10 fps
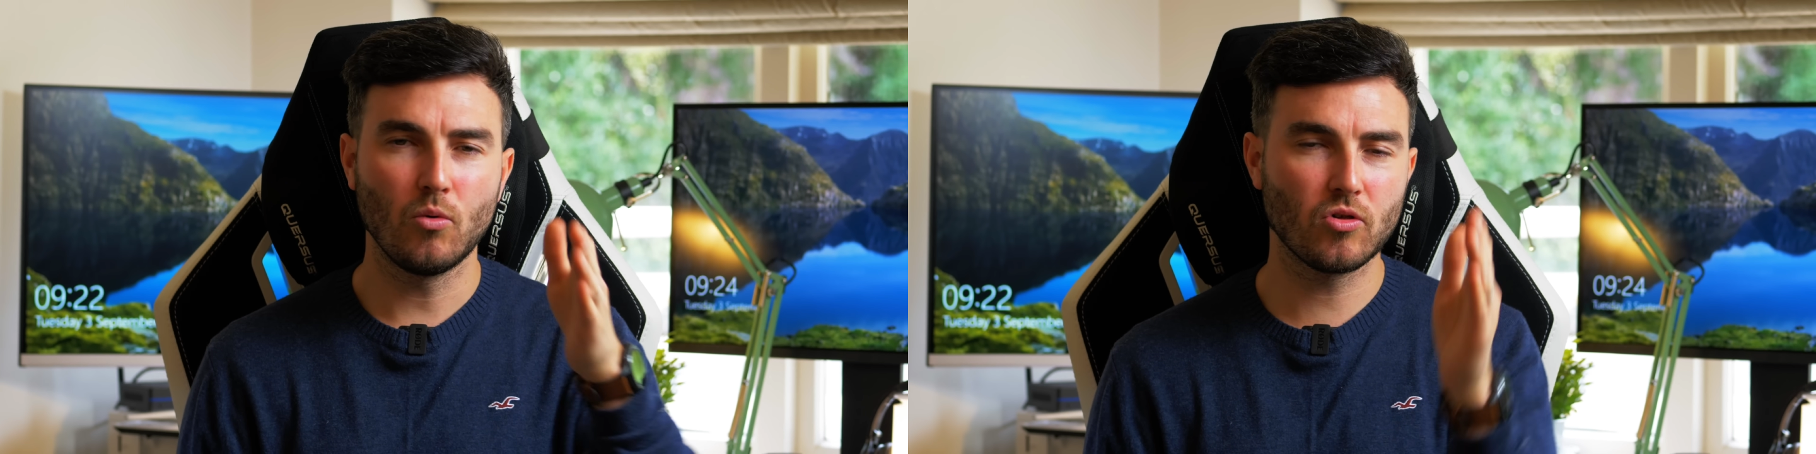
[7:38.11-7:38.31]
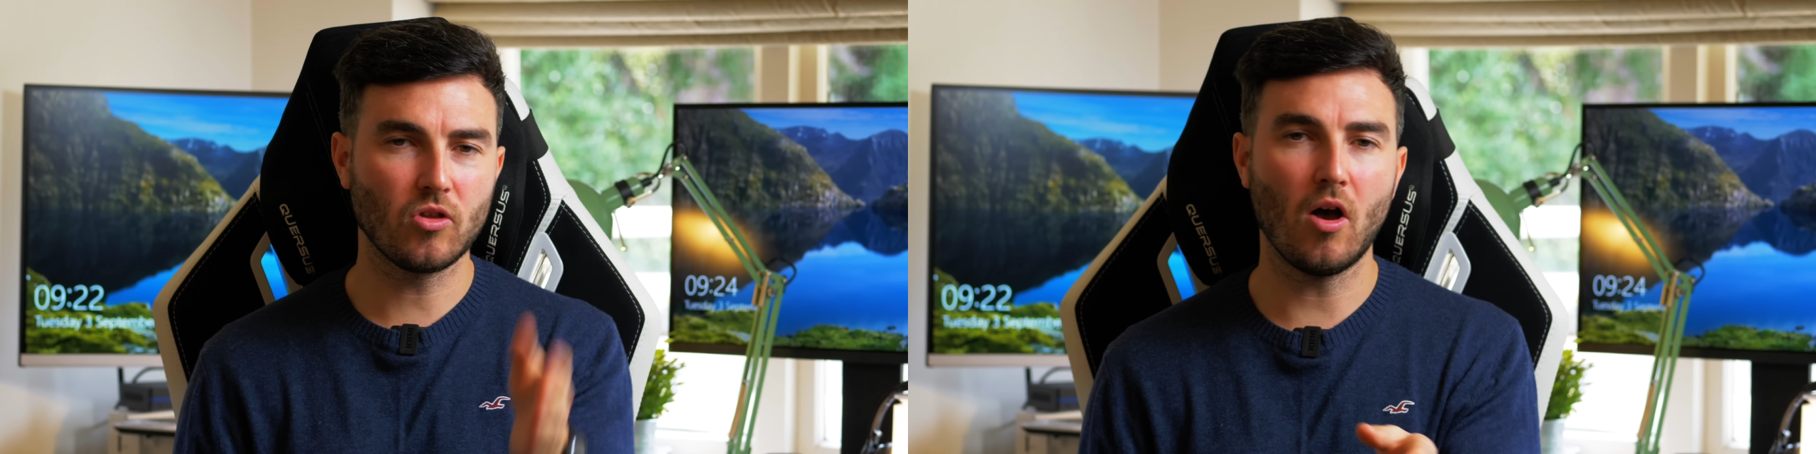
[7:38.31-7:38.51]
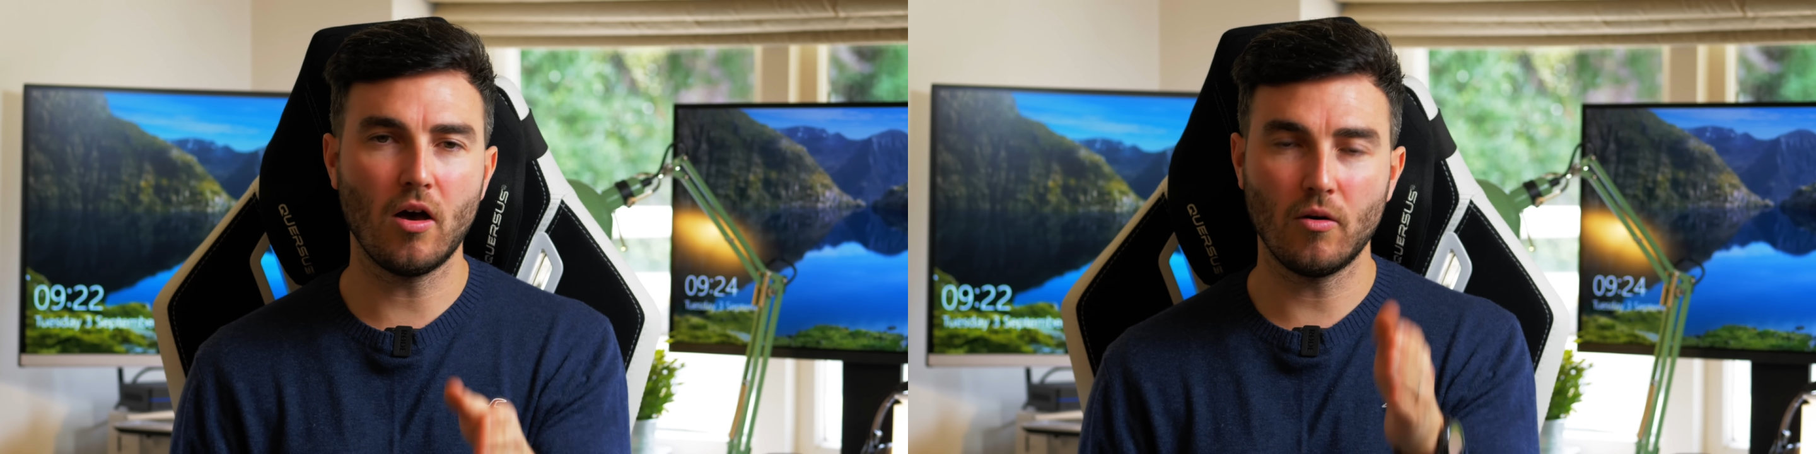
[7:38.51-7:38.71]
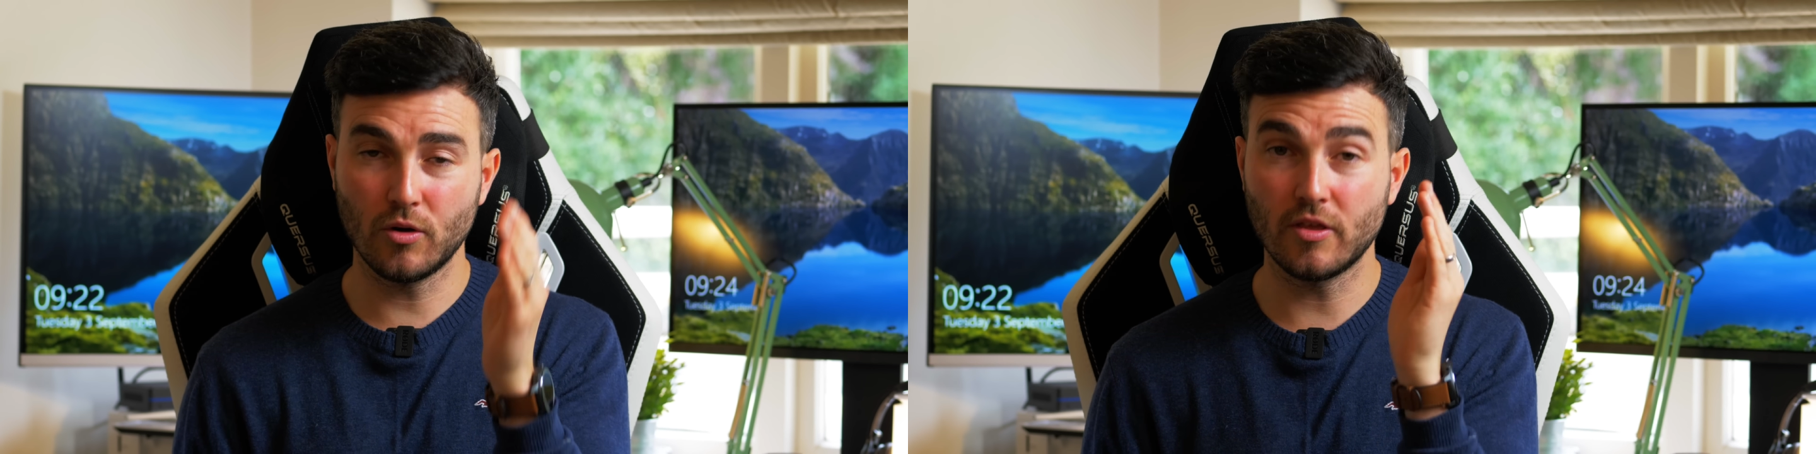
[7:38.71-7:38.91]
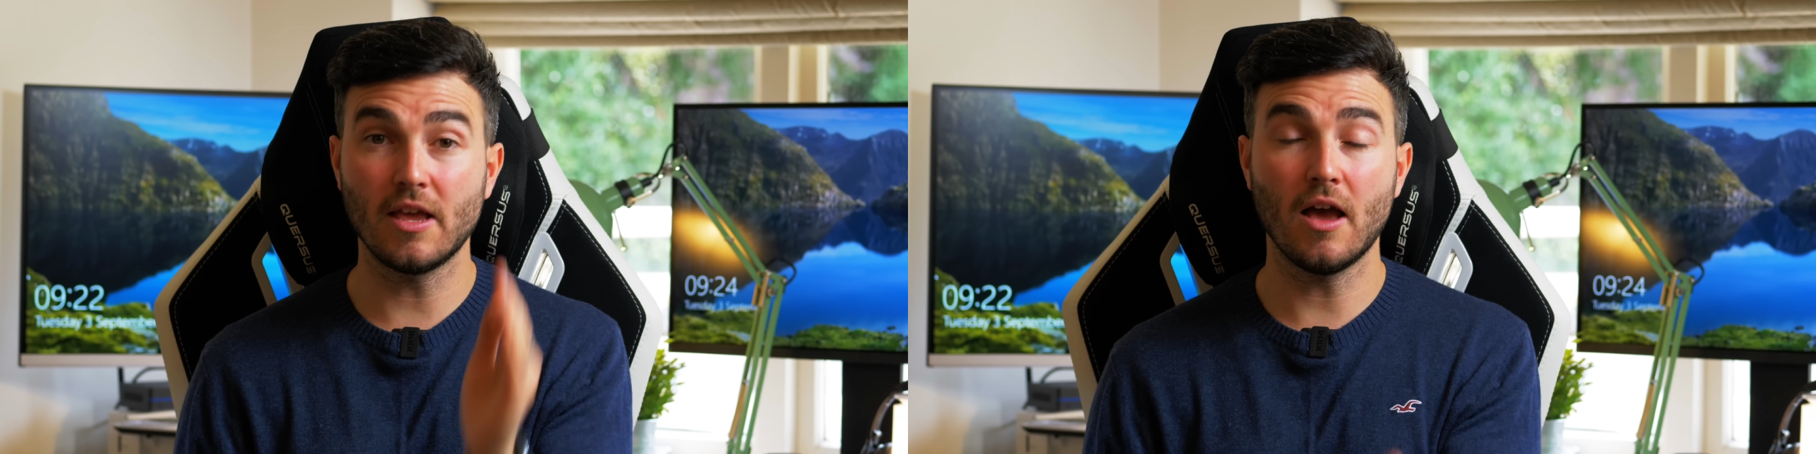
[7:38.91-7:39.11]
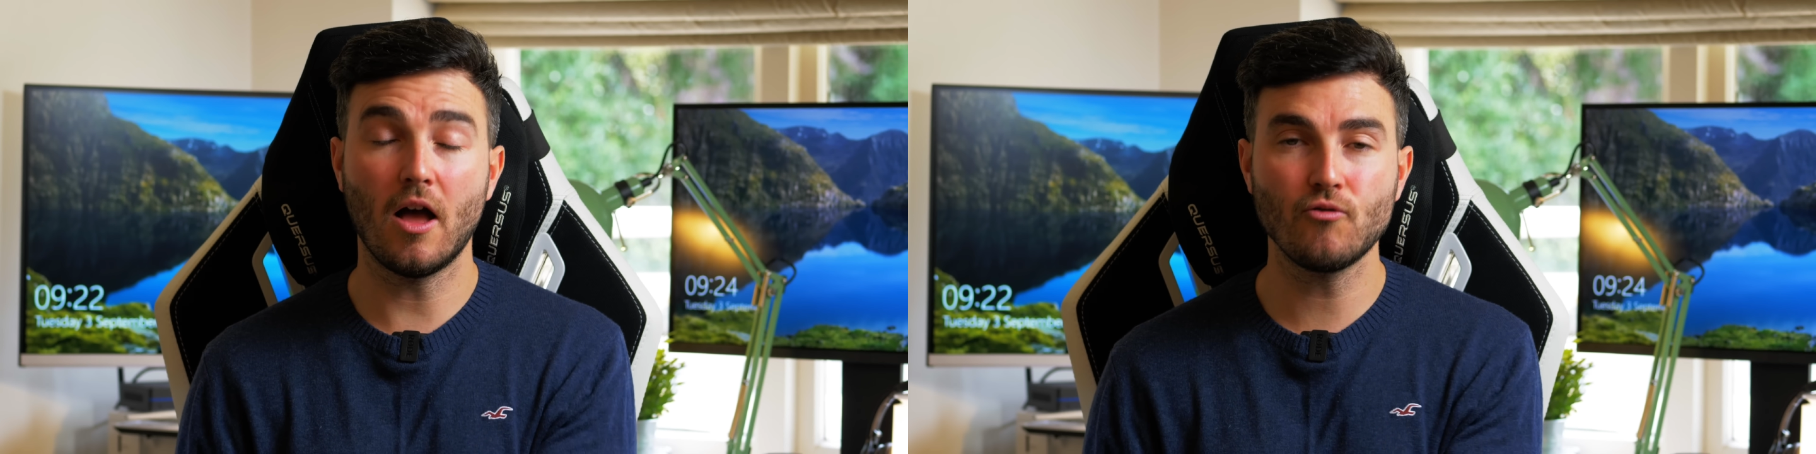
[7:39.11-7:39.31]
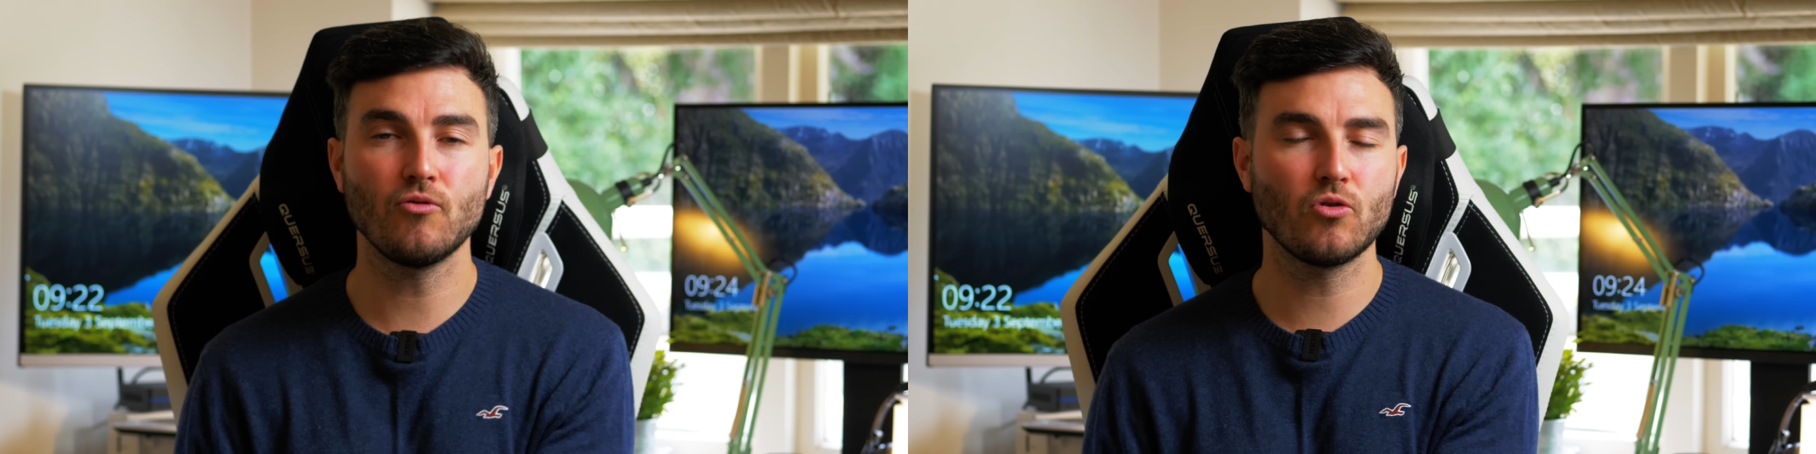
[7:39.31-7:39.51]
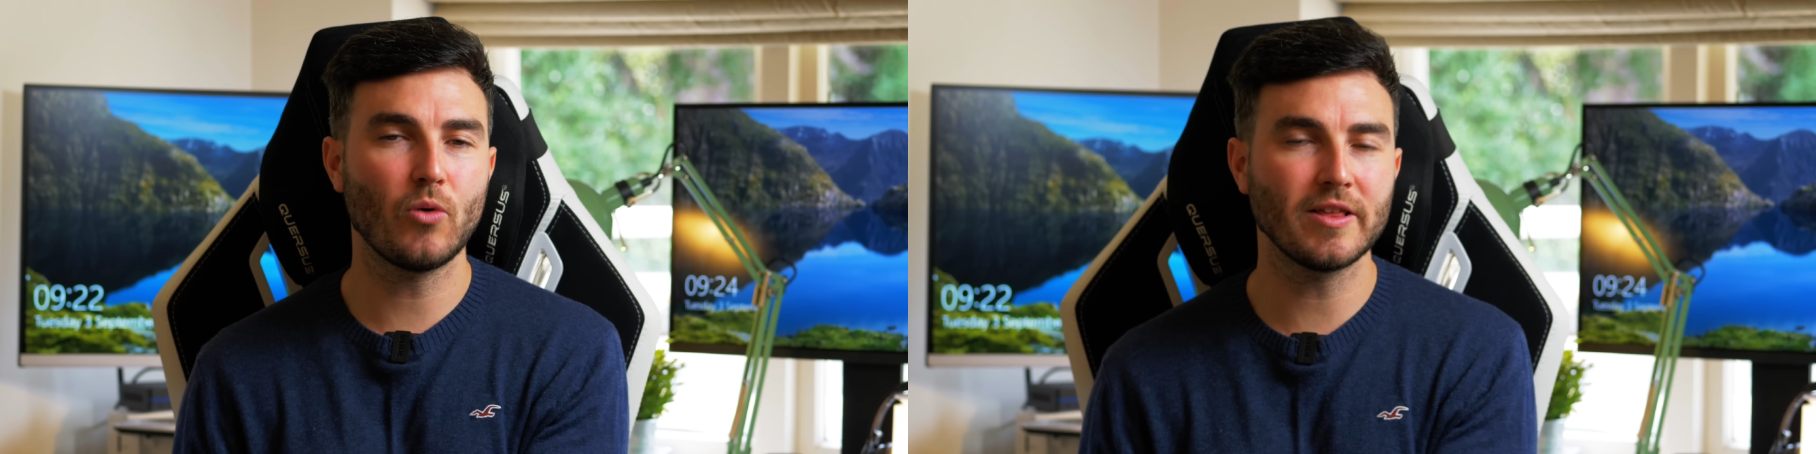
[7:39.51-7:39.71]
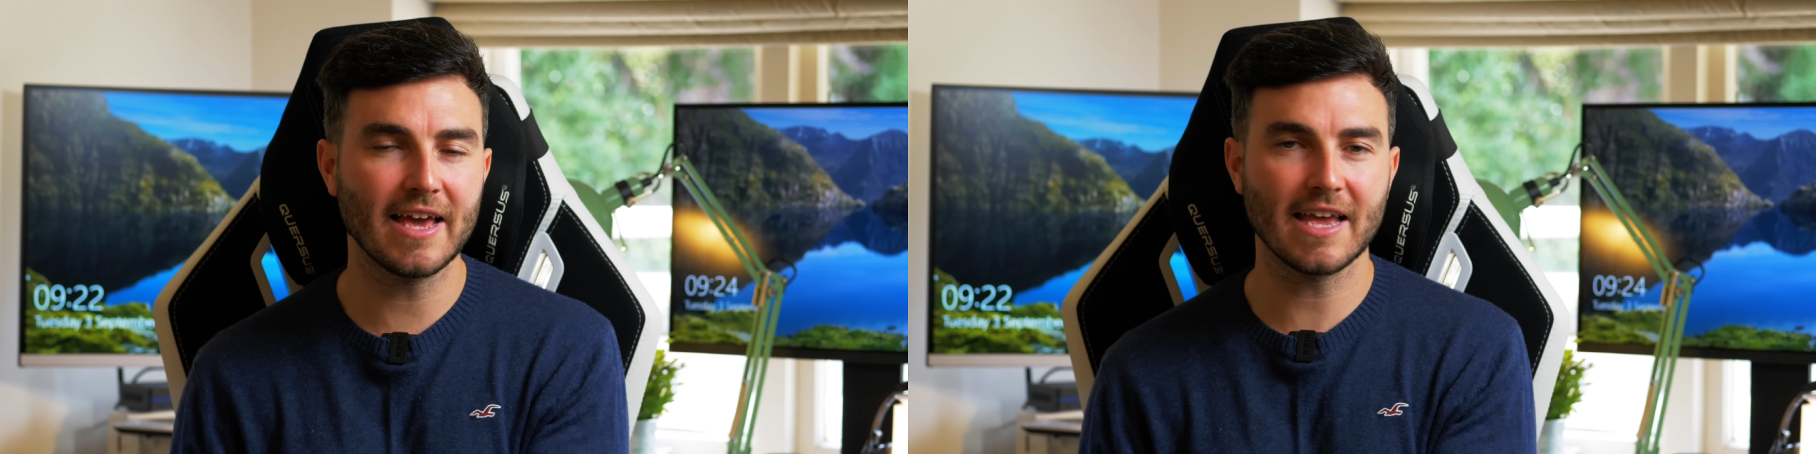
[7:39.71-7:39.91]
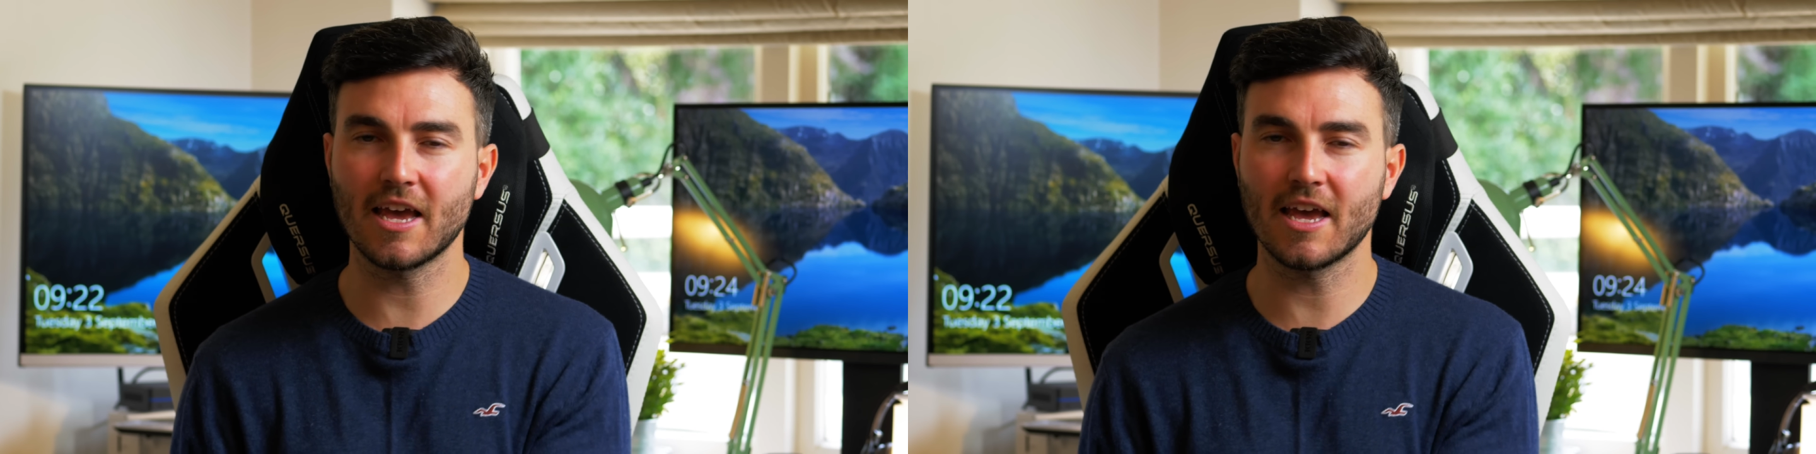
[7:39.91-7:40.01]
will start with the 128